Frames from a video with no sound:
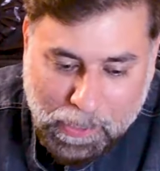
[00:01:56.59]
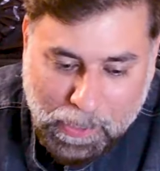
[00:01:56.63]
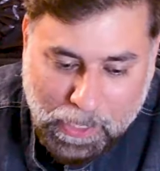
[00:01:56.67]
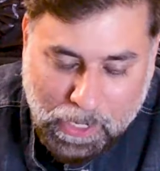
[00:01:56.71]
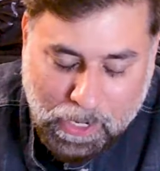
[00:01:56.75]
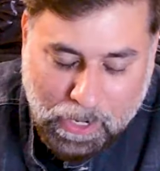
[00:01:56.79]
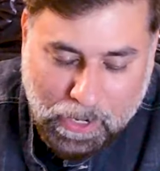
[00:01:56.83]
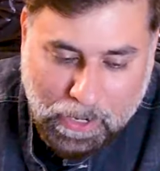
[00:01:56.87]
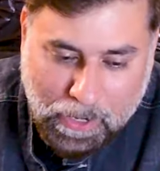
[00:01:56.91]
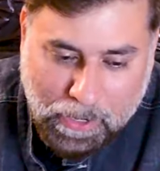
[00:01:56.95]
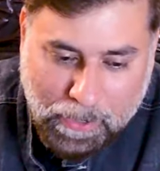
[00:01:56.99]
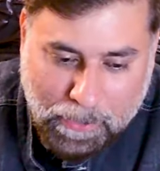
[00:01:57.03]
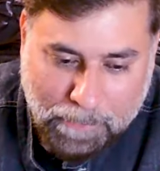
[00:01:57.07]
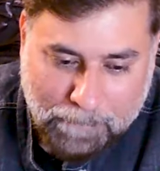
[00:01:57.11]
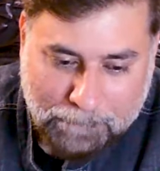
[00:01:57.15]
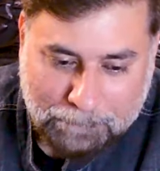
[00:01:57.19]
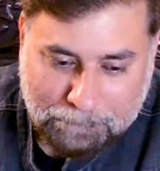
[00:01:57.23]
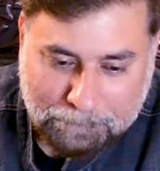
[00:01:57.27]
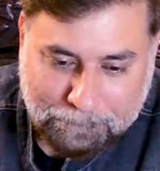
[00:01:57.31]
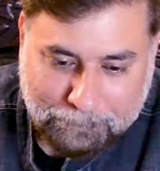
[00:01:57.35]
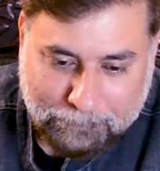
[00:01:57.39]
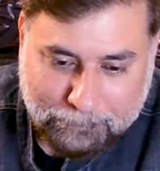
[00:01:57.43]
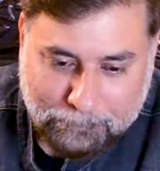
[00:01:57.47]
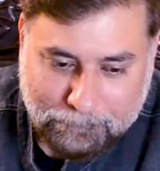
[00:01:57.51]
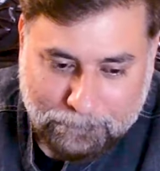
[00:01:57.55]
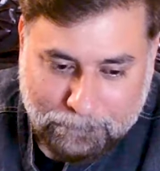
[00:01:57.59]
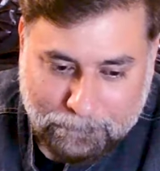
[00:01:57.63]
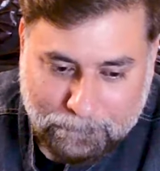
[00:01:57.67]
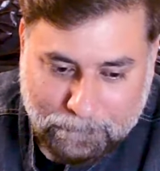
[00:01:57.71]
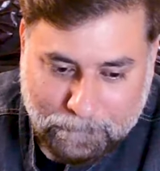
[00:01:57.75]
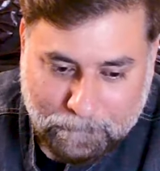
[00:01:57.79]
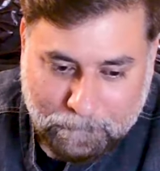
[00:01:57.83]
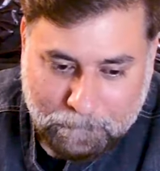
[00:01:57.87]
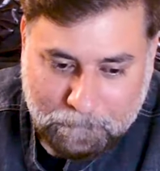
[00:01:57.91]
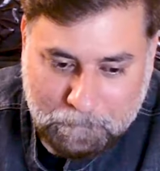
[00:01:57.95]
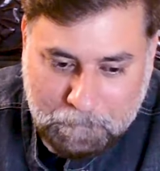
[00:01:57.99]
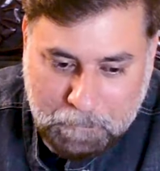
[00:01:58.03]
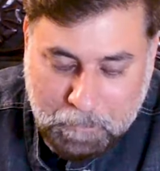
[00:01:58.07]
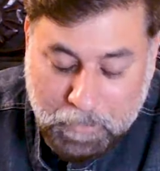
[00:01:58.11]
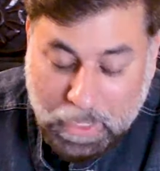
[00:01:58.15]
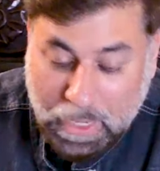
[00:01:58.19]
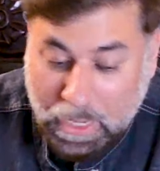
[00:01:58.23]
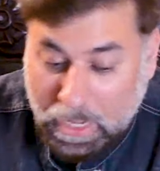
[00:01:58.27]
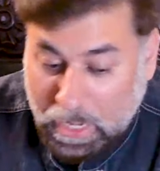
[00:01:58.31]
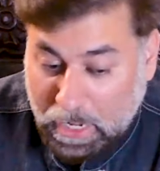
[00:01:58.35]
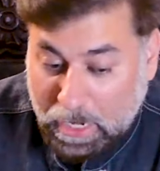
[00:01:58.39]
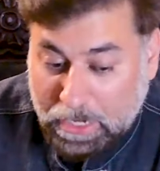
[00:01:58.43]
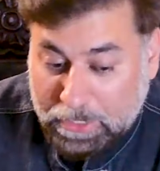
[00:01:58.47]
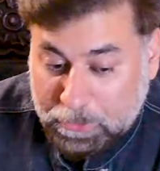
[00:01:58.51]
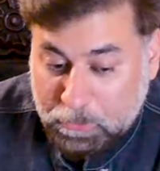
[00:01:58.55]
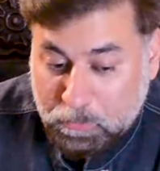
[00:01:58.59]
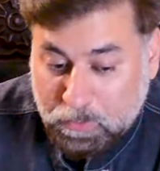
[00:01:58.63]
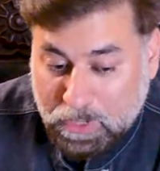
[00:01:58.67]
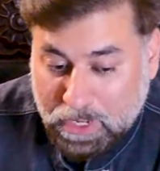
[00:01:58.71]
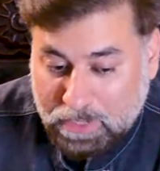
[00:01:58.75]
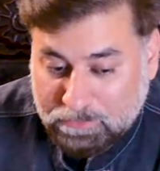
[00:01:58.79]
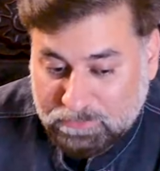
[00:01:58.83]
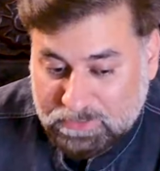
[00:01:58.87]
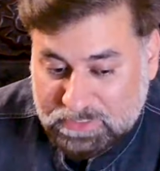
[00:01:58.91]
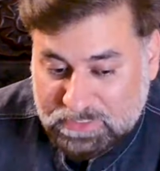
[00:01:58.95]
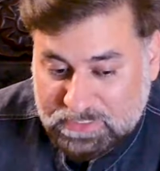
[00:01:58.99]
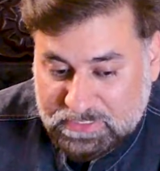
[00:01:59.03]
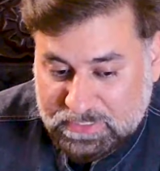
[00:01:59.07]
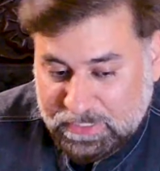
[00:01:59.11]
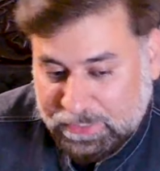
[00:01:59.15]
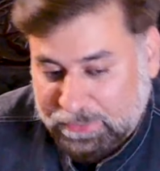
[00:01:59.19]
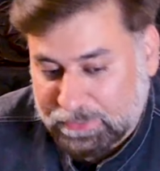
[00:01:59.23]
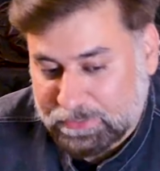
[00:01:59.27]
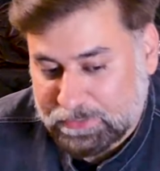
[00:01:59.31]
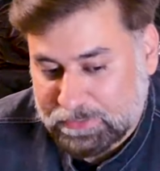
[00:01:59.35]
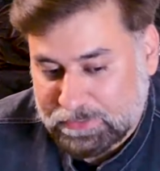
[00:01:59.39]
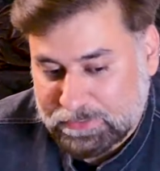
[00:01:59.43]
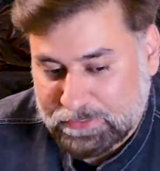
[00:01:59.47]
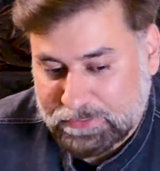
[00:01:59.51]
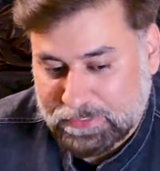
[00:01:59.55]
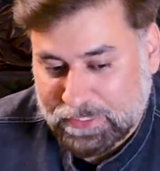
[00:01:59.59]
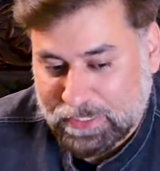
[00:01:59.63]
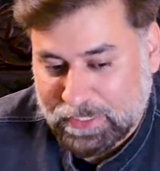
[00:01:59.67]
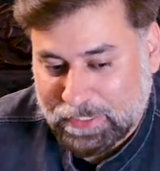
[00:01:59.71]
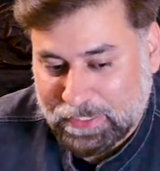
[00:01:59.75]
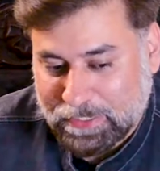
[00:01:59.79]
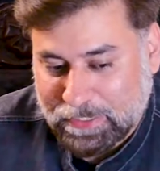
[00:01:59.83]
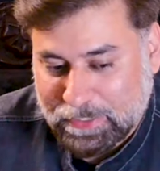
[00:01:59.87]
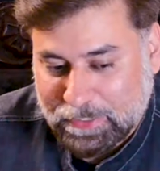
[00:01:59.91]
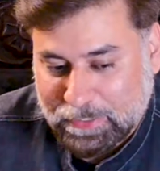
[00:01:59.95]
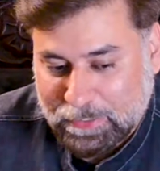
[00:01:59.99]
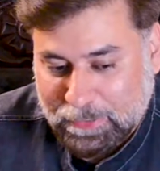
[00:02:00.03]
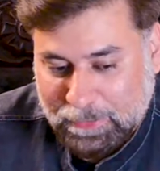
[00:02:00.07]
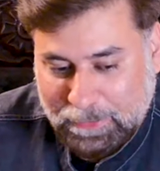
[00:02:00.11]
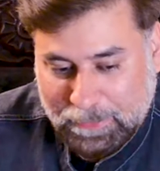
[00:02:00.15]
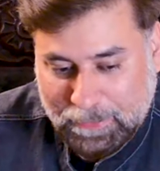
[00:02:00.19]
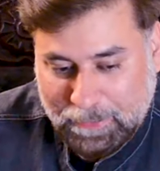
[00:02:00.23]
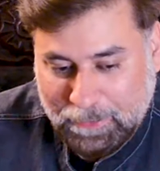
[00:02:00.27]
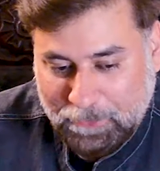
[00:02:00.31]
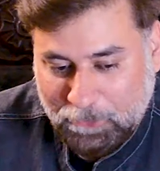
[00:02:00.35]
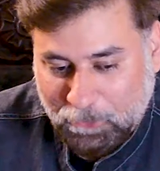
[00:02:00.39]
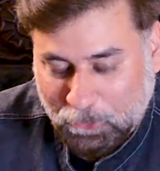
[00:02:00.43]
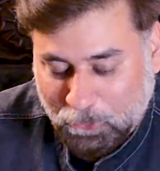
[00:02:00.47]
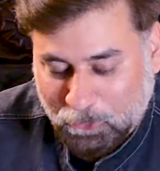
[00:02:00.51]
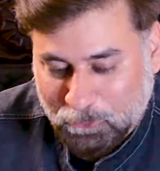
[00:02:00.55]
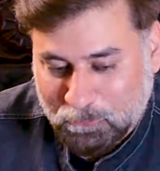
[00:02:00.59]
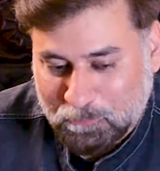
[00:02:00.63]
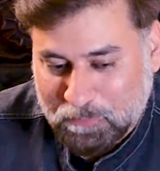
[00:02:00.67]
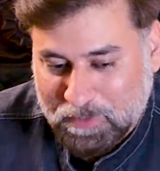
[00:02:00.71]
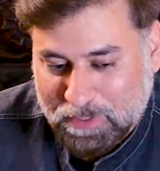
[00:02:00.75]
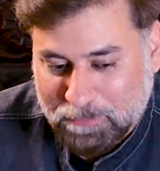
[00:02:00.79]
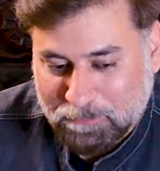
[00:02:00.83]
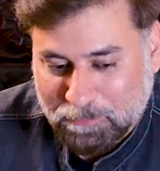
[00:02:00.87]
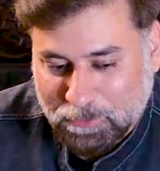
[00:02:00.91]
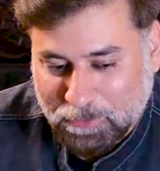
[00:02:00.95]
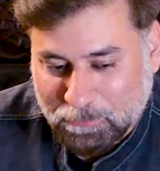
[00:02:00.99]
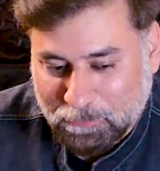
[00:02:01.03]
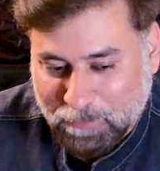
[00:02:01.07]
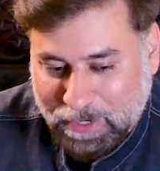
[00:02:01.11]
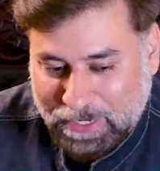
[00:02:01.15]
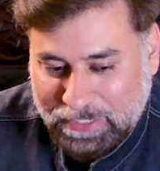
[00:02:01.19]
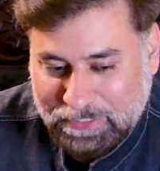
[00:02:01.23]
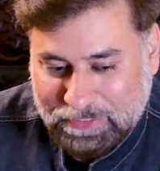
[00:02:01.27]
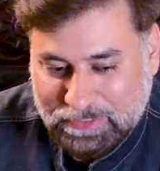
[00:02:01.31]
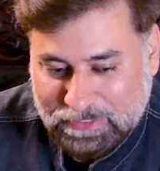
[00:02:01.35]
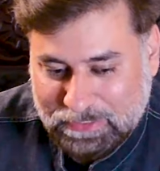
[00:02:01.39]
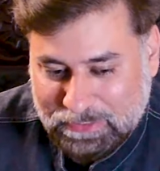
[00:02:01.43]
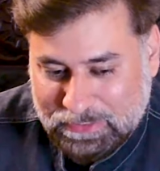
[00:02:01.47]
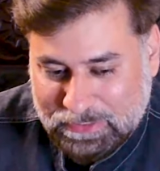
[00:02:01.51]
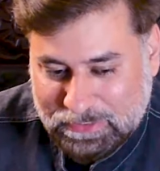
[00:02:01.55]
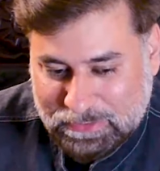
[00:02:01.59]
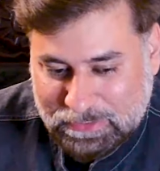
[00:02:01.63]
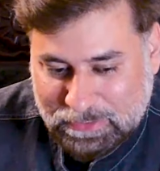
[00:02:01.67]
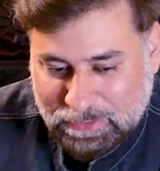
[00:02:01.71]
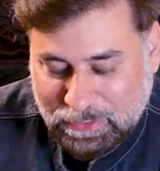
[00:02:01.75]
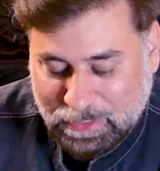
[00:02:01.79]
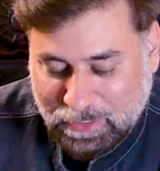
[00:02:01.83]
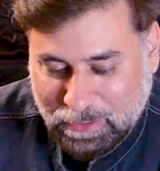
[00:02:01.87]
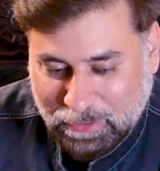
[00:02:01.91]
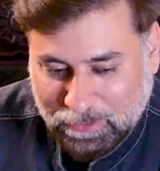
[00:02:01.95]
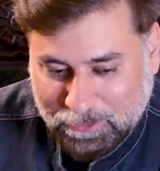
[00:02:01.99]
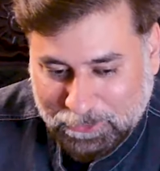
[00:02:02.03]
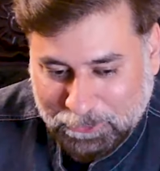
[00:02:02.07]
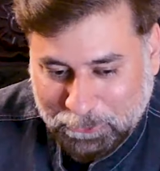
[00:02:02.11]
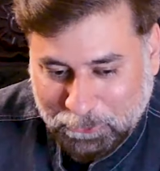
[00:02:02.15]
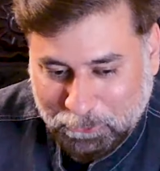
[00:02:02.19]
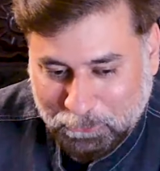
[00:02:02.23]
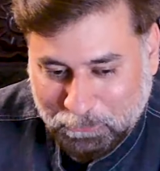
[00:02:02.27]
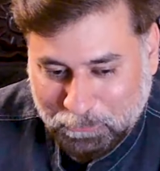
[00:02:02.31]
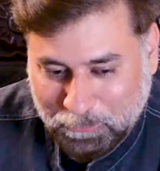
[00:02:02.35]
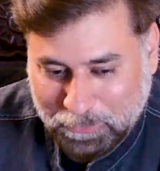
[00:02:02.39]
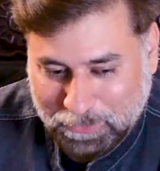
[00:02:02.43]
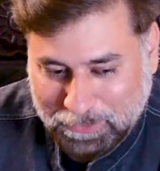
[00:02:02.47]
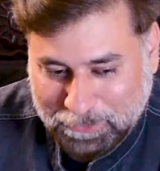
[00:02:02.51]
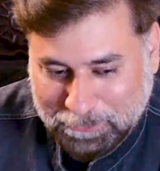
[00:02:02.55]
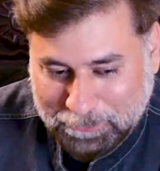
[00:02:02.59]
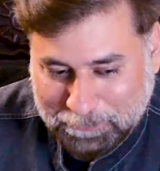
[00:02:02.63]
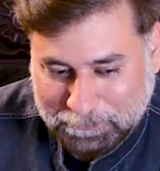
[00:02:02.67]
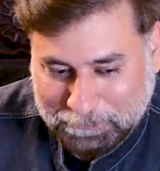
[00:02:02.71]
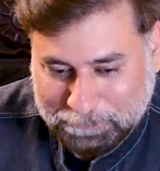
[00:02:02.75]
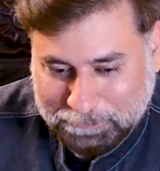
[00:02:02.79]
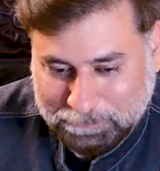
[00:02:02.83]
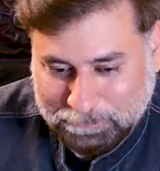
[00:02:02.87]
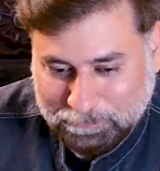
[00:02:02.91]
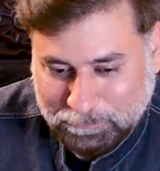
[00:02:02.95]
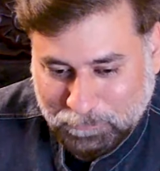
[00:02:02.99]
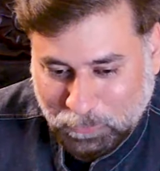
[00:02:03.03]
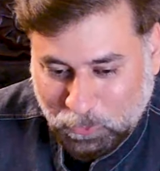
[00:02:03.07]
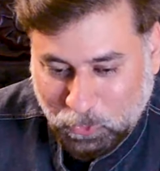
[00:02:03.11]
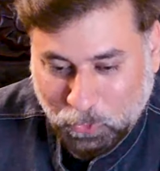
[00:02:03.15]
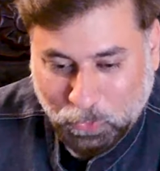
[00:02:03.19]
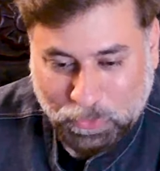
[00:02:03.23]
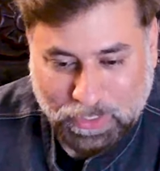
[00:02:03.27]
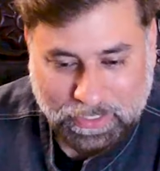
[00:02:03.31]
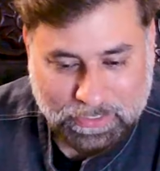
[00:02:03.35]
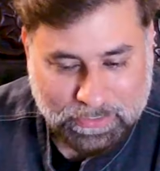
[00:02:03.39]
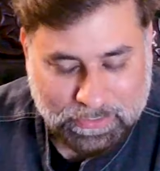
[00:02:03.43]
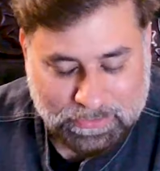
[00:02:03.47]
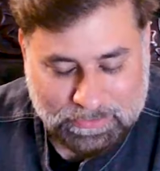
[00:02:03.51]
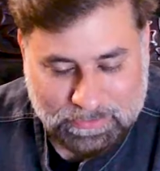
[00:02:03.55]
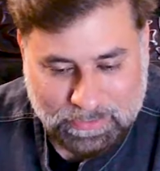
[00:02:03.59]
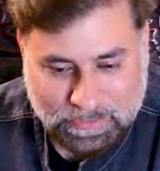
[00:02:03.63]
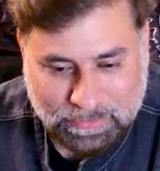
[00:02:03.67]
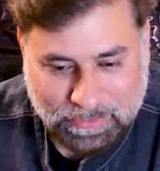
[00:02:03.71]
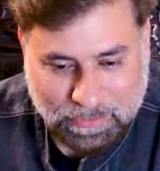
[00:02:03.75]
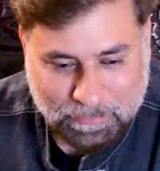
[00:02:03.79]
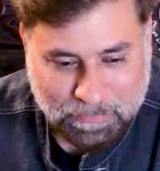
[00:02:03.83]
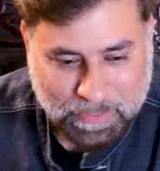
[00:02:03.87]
I do have a sense that a lot of people might just, you know, look at this and they